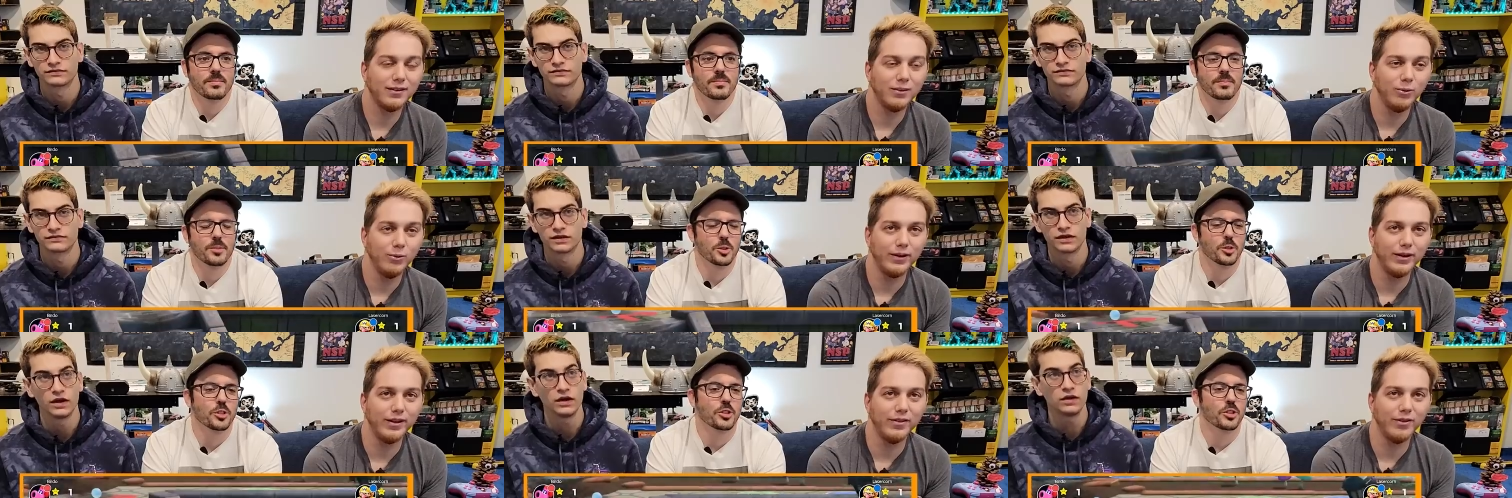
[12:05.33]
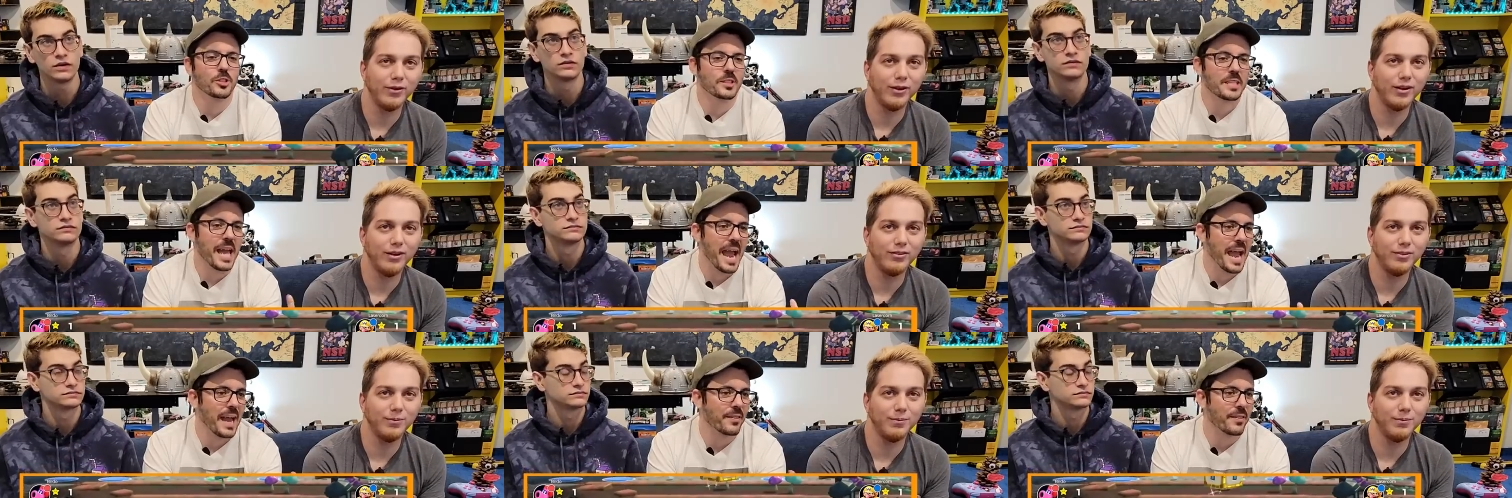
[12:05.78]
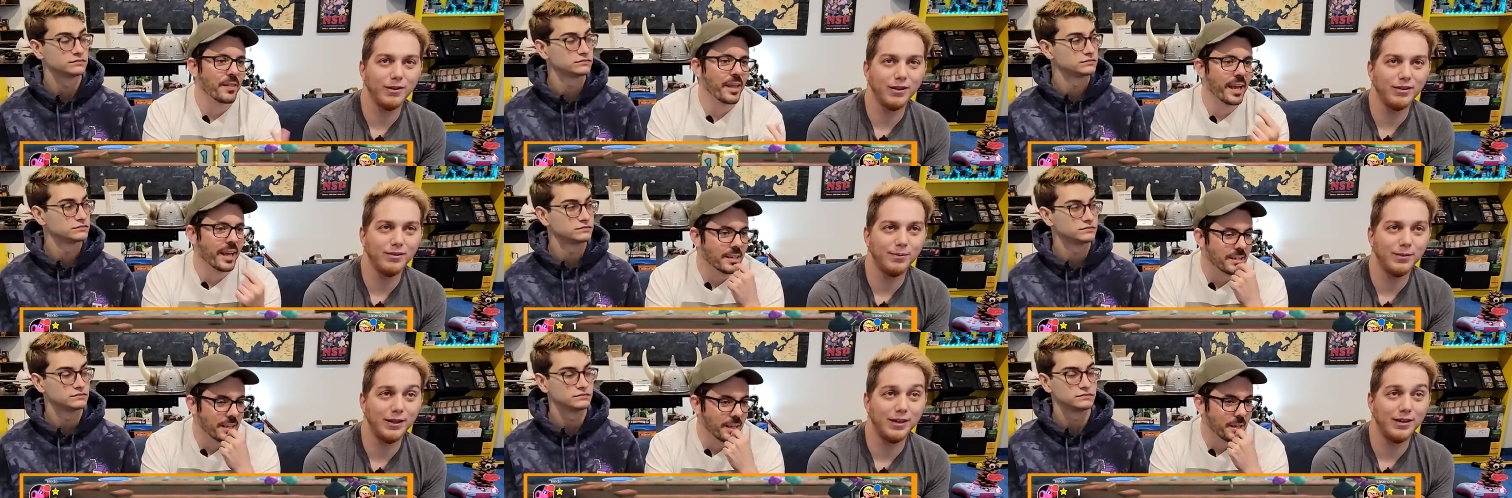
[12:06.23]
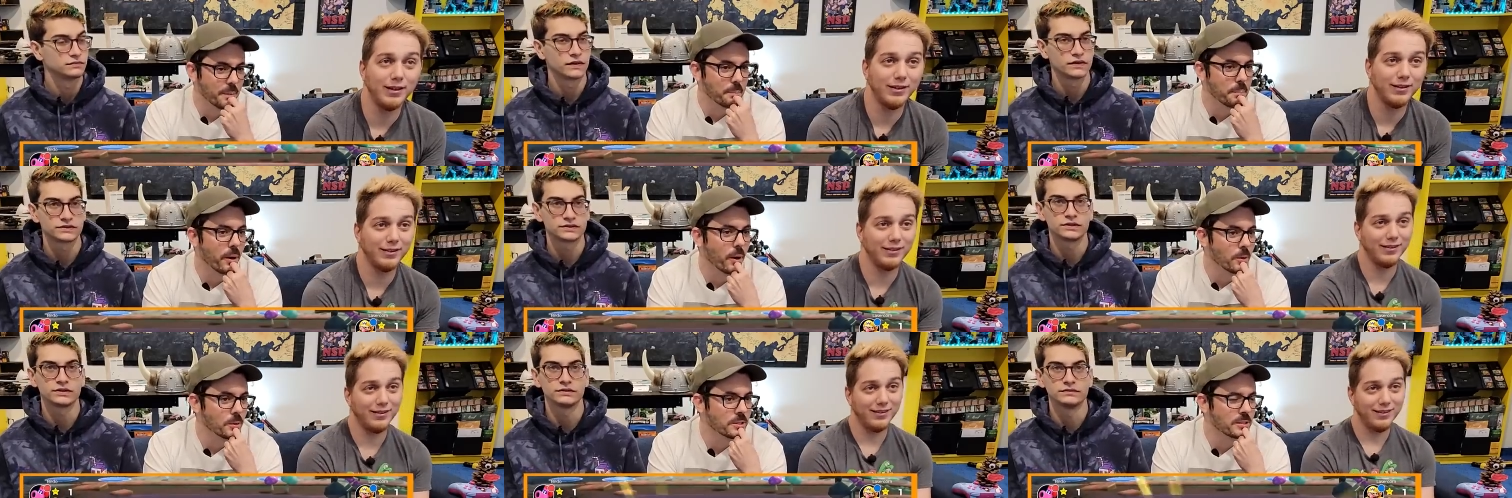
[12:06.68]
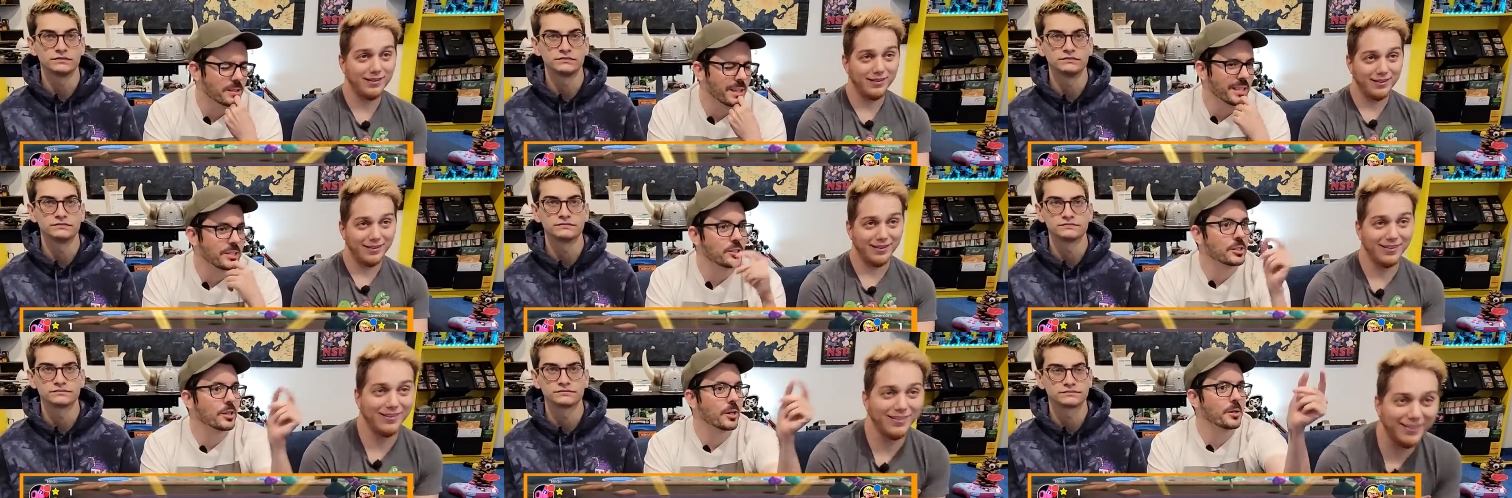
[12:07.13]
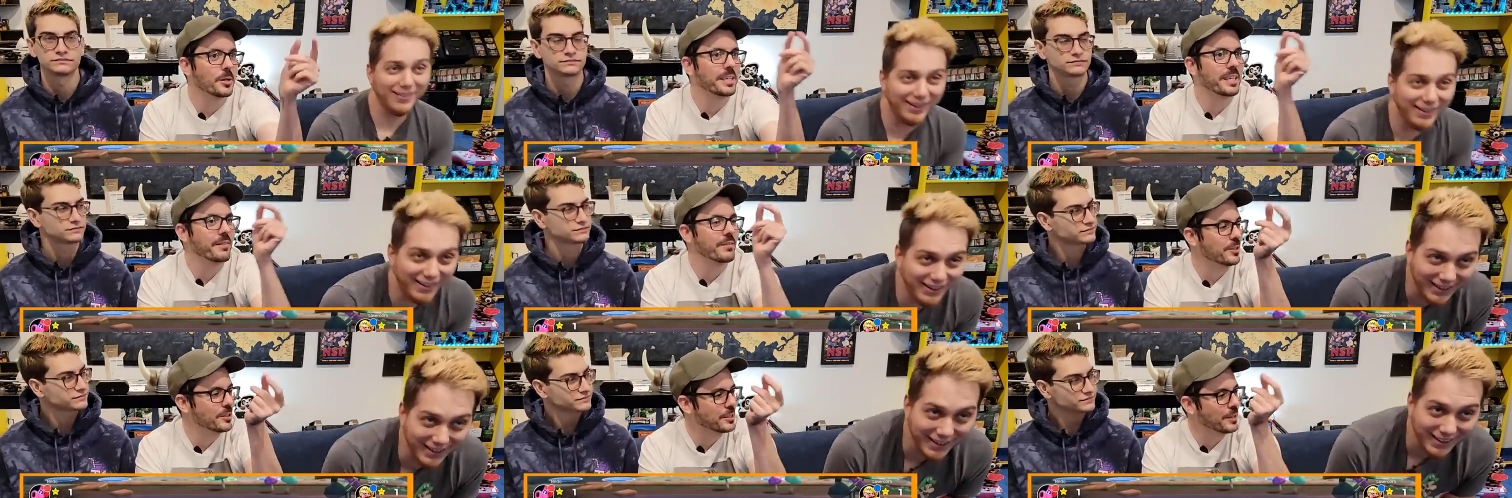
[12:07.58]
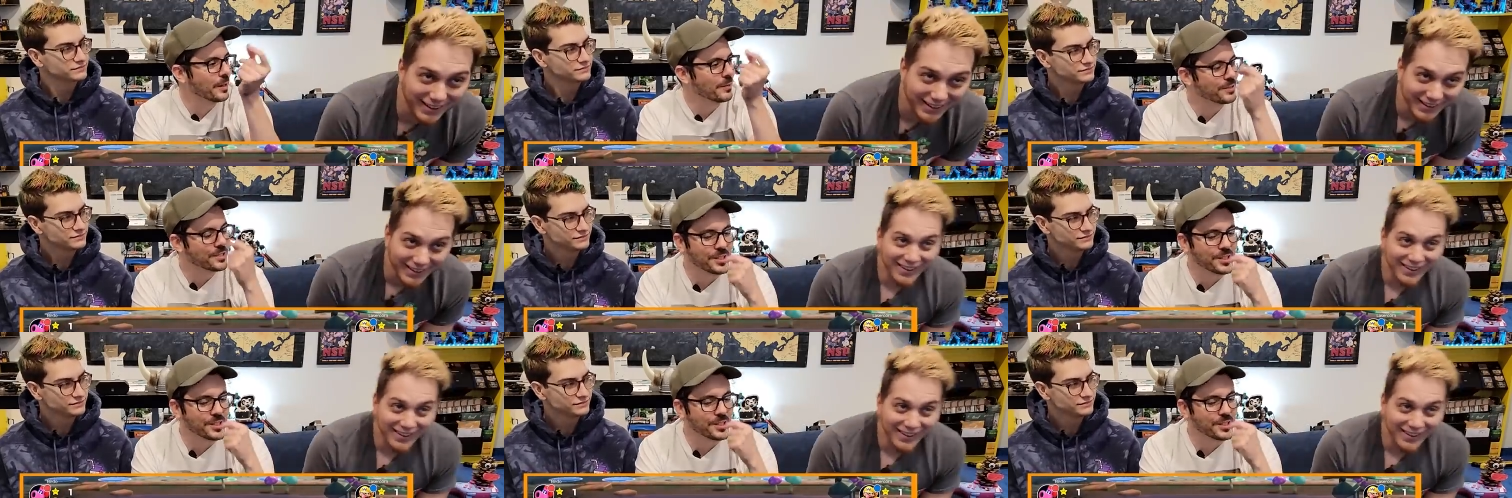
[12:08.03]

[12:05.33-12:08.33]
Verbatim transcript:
Speaker 1: Ooh, you should just add that block. in post. Like, you start giving yourself